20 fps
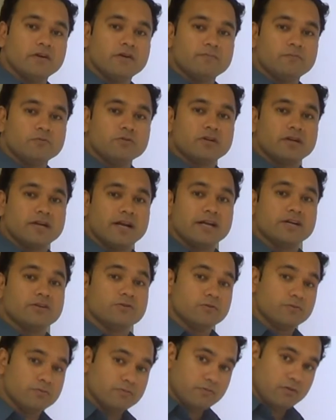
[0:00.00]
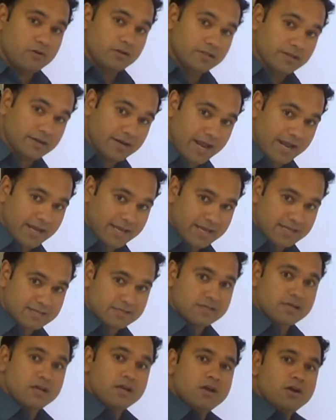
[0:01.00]
have put, right, on the
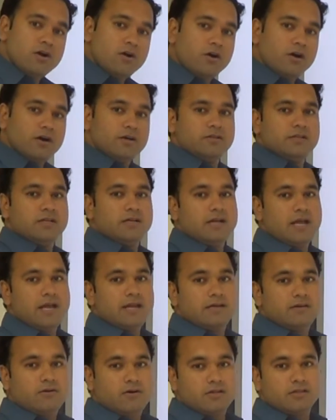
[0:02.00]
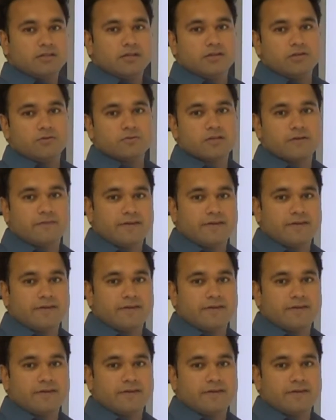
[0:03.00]
regex, on the user